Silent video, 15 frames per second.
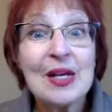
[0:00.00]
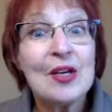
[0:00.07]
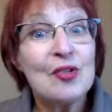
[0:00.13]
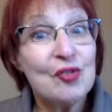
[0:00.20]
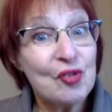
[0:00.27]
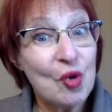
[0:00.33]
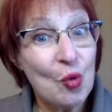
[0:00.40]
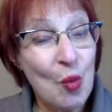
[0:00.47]

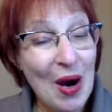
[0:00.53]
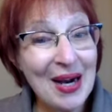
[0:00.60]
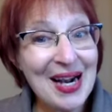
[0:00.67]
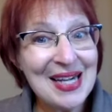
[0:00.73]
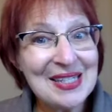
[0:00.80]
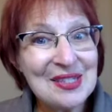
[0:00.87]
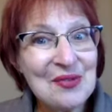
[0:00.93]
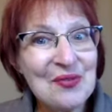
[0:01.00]
So what
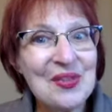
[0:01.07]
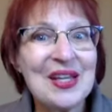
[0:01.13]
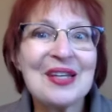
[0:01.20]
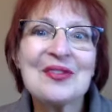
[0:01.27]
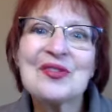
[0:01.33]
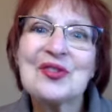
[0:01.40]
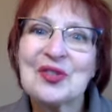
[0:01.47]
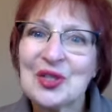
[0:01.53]
kinds of
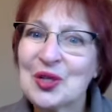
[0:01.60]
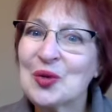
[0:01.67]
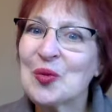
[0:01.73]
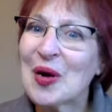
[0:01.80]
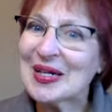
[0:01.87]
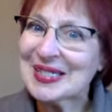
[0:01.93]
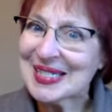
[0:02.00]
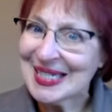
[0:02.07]
things do you
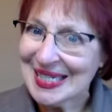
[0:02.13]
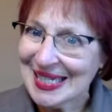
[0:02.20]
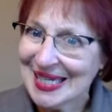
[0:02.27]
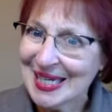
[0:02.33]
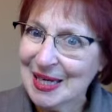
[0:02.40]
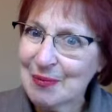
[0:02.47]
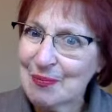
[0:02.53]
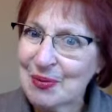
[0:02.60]
want to
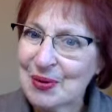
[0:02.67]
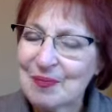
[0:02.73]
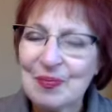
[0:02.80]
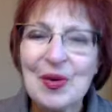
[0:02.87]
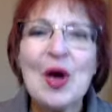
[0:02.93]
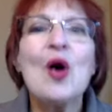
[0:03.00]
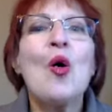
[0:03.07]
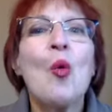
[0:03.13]
keep?
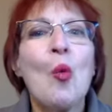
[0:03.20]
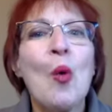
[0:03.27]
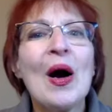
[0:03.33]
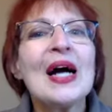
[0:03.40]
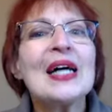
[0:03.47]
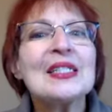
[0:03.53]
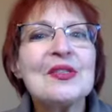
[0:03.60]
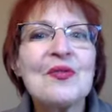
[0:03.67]
What
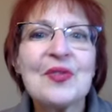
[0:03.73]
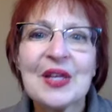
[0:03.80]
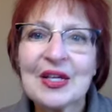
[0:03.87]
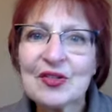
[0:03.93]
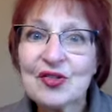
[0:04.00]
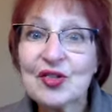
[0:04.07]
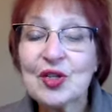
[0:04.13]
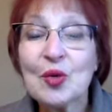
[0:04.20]
kinds of
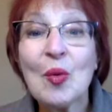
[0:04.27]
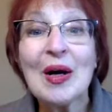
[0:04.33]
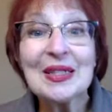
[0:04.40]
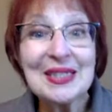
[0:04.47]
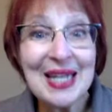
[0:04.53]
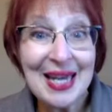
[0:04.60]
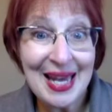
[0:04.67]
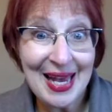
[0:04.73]
things do you want
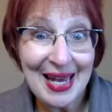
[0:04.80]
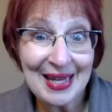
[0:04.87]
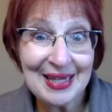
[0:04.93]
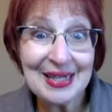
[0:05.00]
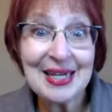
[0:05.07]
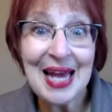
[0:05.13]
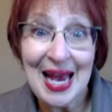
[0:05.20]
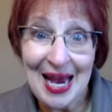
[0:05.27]
to
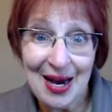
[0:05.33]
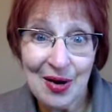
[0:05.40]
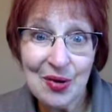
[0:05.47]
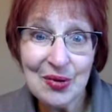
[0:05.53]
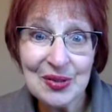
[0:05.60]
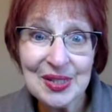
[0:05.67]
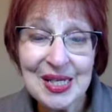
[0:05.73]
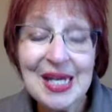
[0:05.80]
edit
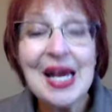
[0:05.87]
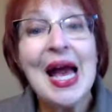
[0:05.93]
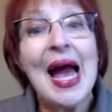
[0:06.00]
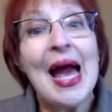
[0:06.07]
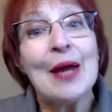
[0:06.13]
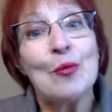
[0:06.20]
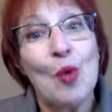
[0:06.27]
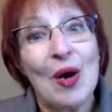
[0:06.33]
out?
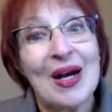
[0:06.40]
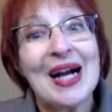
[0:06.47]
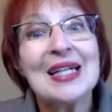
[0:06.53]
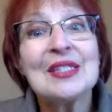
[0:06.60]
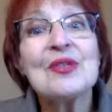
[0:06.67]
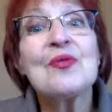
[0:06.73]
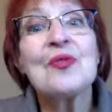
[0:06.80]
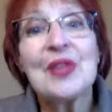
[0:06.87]
And what
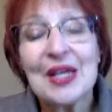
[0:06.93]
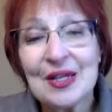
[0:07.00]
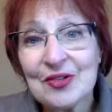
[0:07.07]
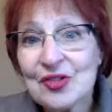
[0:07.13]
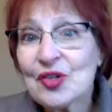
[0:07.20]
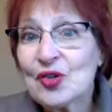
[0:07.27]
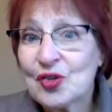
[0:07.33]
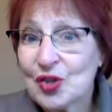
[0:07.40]
kinds of
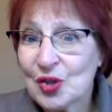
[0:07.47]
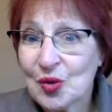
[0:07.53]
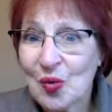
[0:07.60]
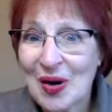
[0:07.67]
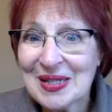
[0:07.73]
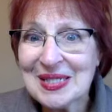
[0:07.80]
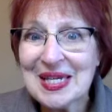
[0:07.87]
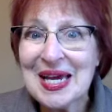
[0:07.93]
things do you
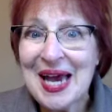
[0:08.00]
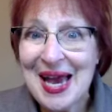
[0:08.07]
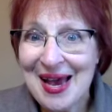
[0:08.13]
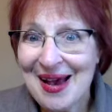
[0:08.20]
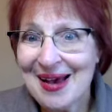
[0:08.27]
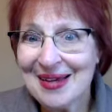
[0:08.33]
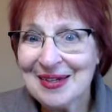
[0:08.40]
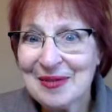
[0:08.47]
want to
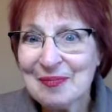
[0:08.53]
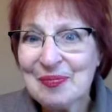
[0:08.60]
add?